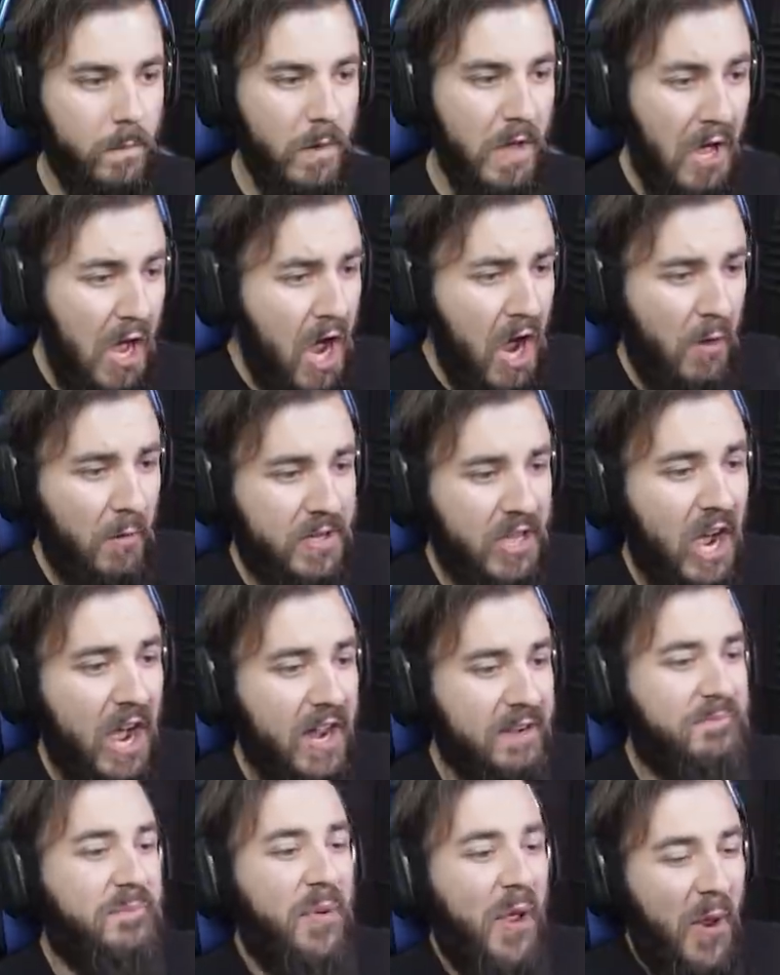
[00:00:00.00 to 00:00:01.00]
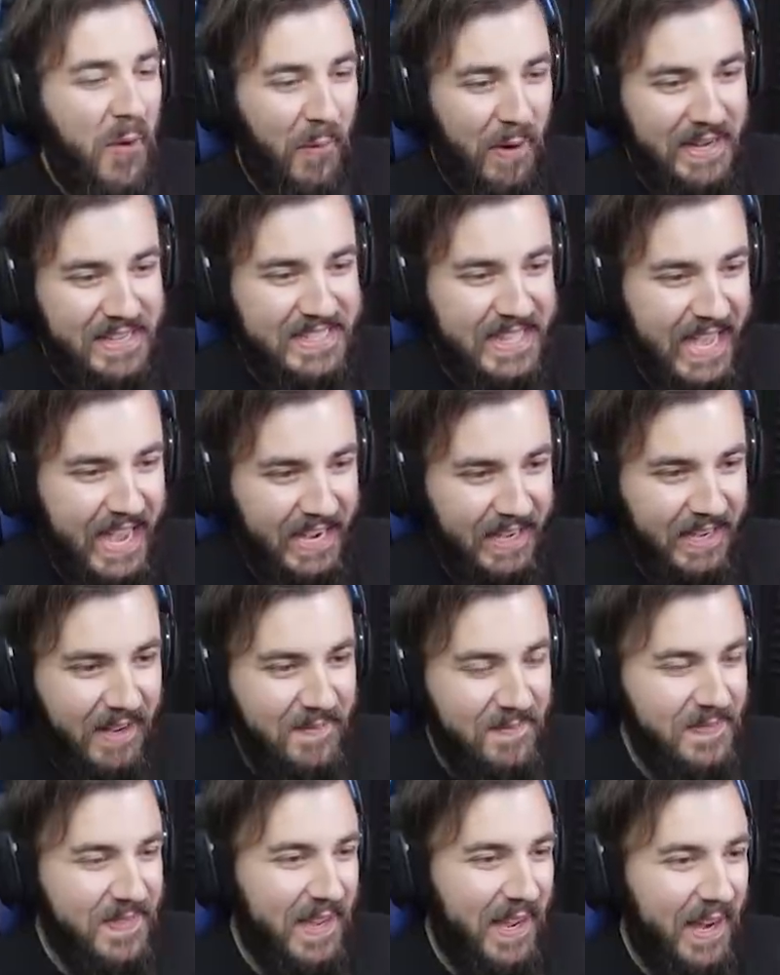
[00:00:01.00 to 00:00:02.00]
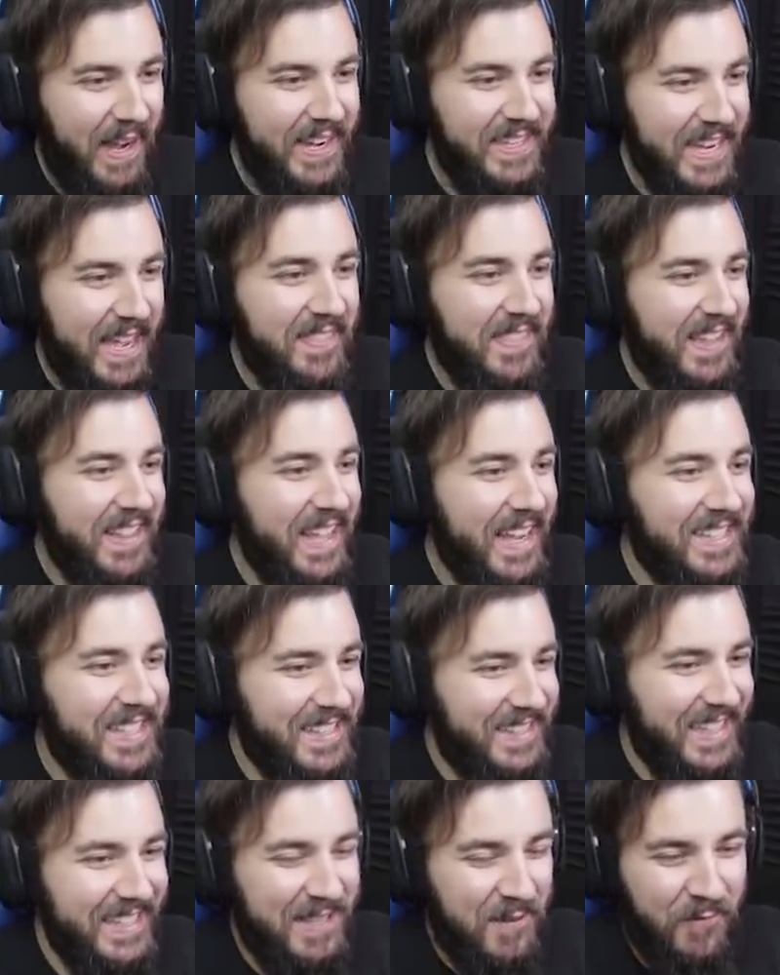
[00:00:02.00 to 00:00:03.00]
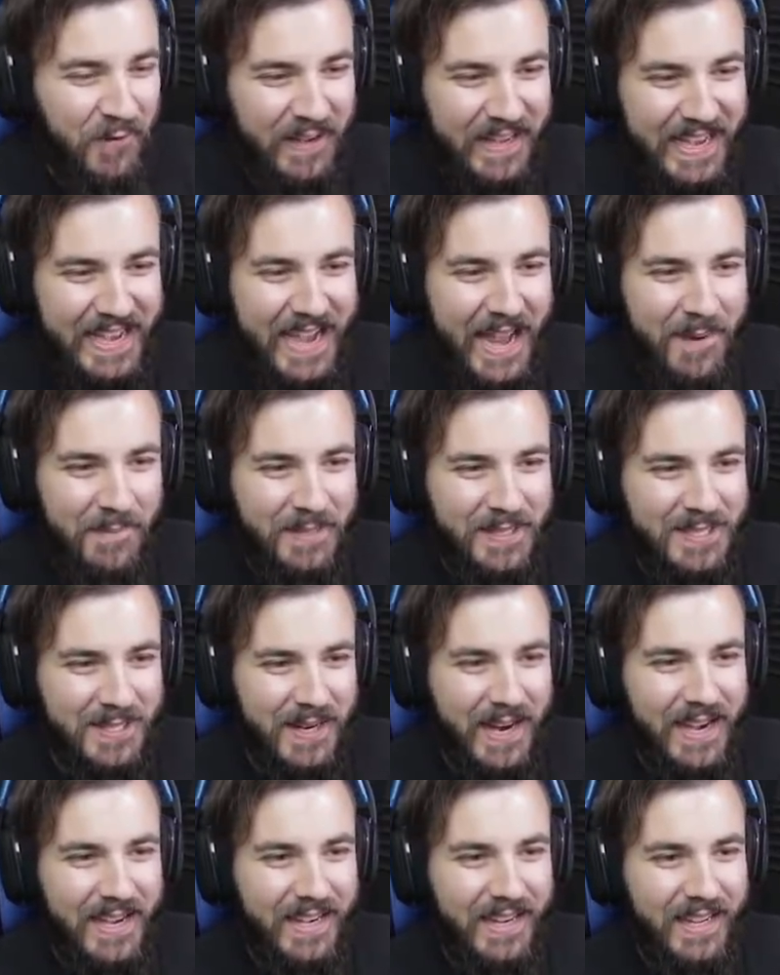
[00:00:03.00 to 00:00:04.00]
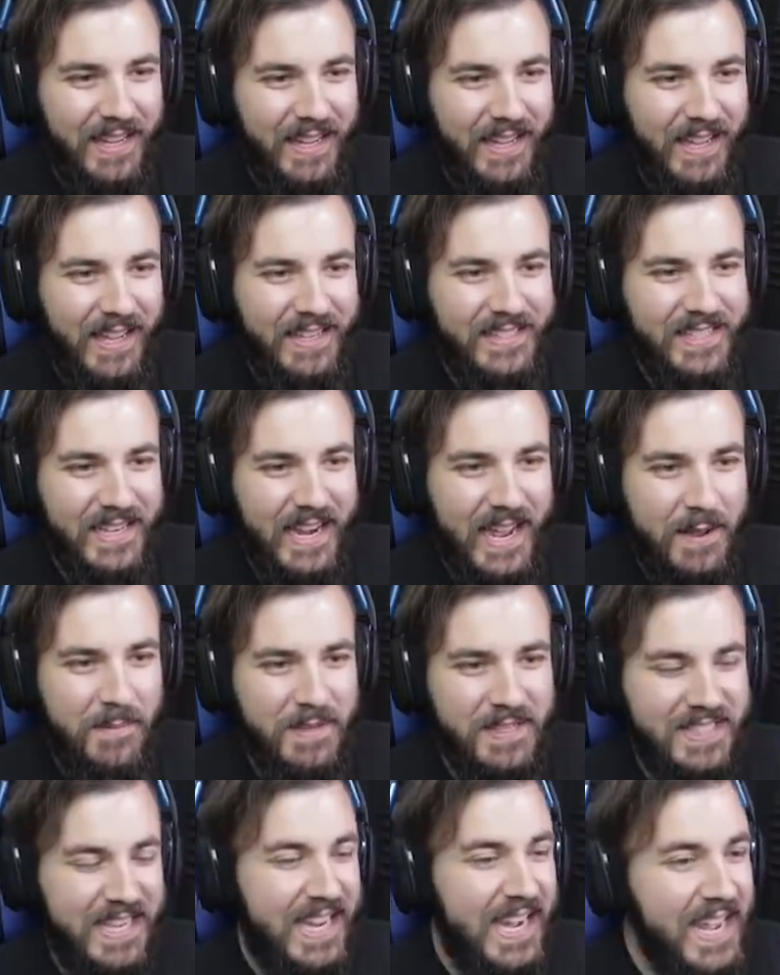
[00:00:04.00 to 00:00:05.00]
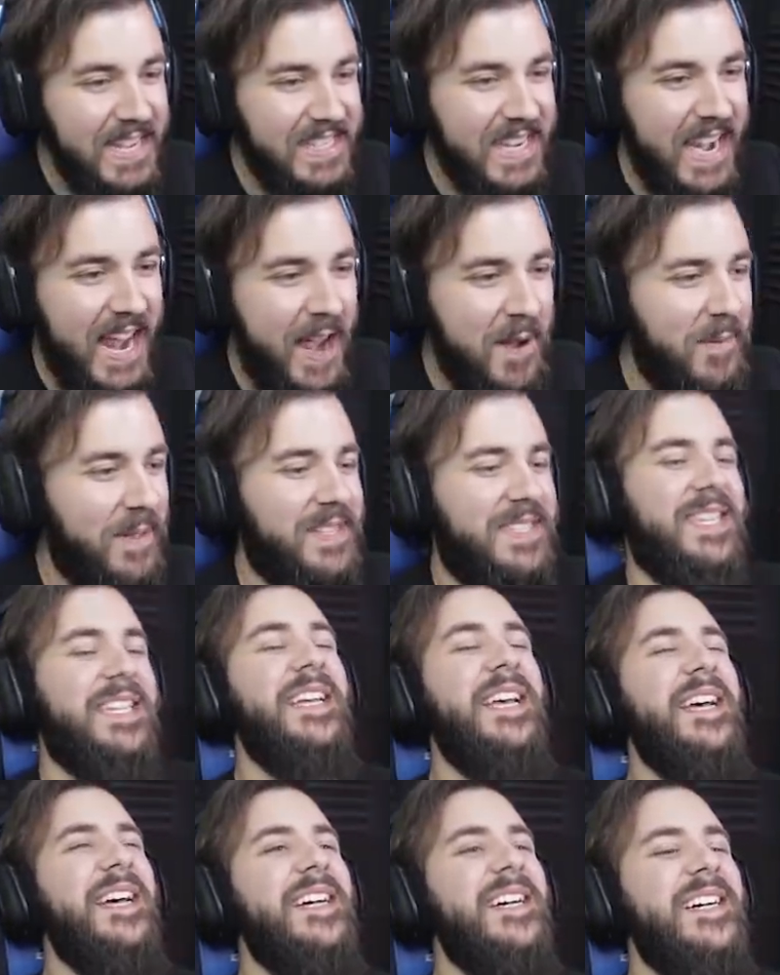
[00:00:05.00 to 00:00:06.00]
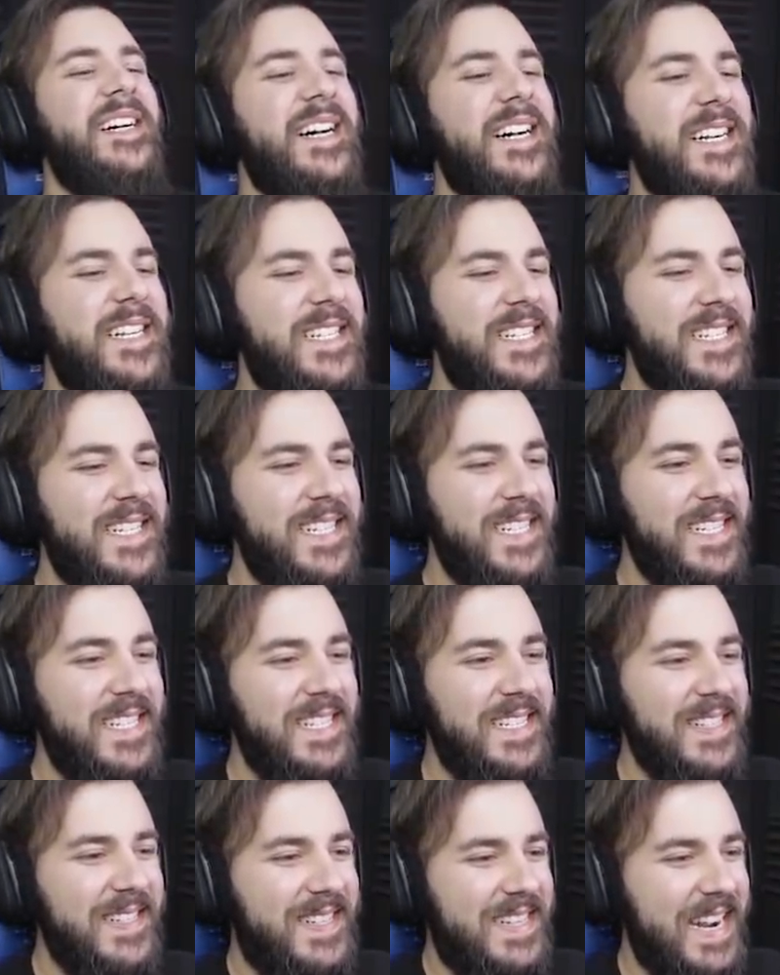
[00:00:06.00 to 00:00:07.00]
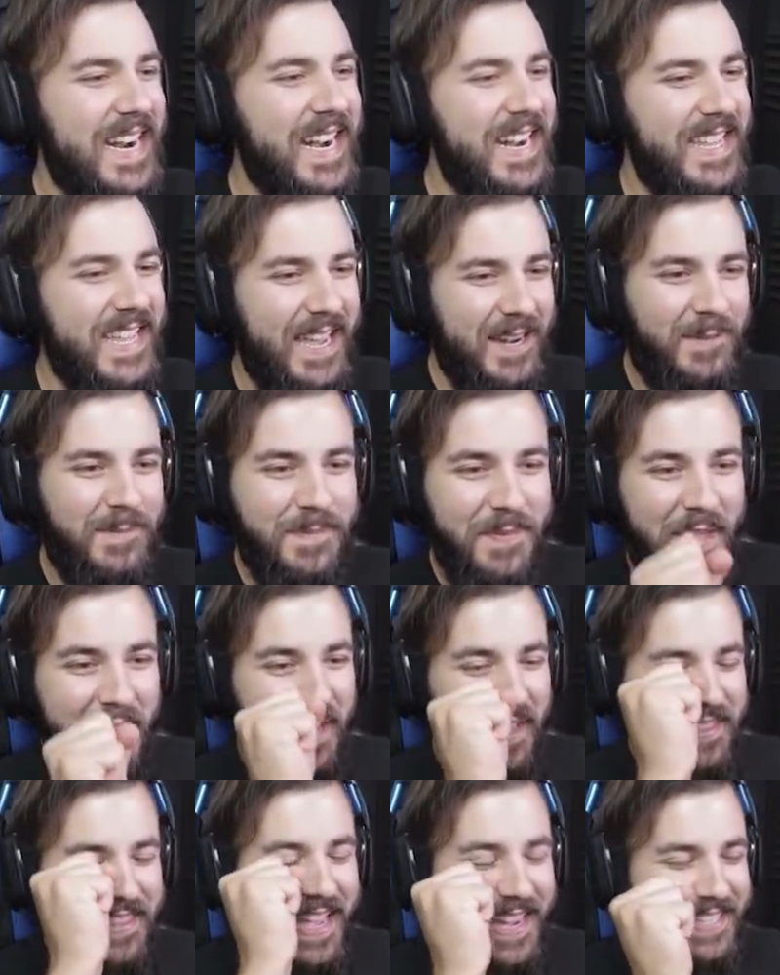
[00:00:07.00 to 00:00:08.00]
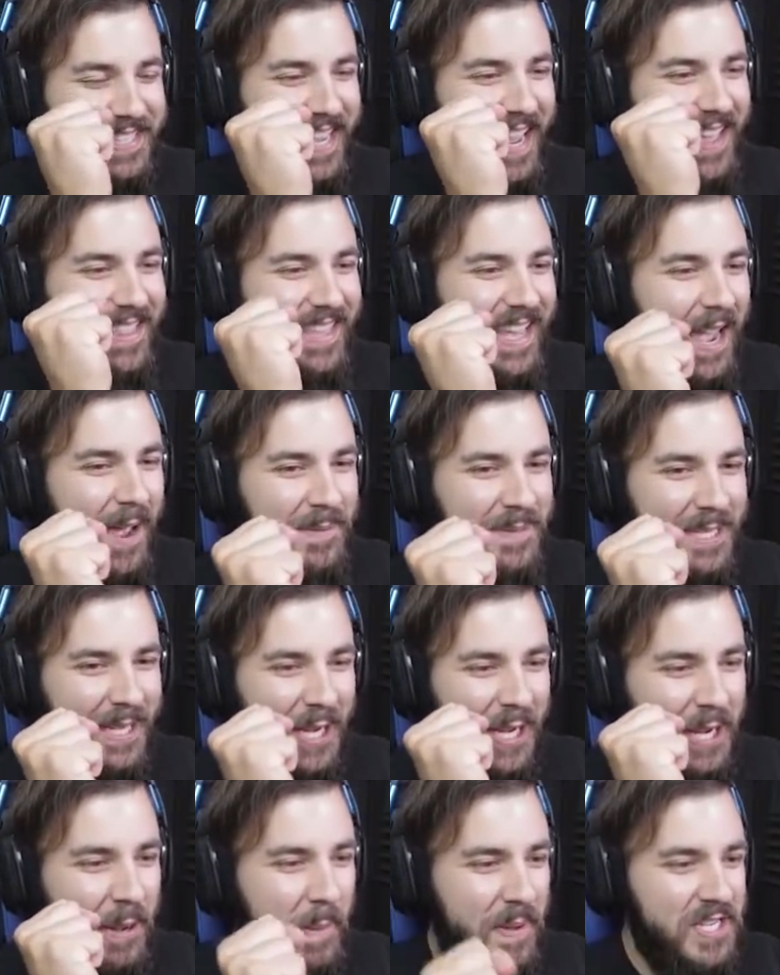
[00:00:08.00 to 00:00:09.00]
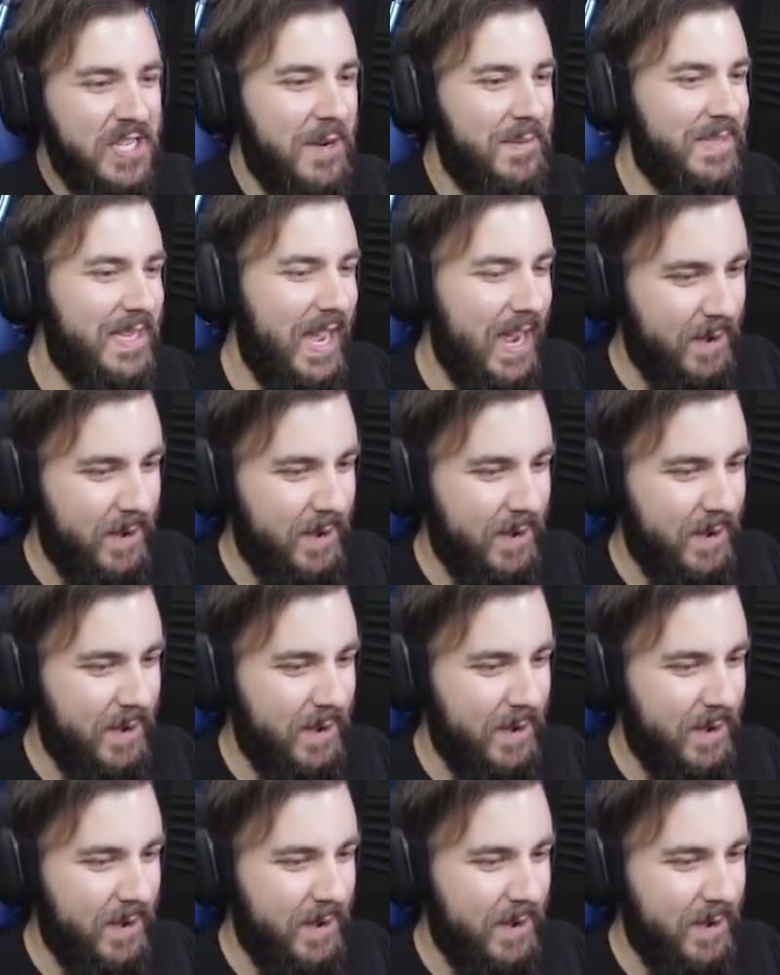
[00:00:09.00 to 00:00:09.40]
Oh, oh, God! What is that? Is that... That's, that's a freaking nameless, right? It's a nameless. It is a nameless. Oh, okay, then. That scared the absolute bejeebs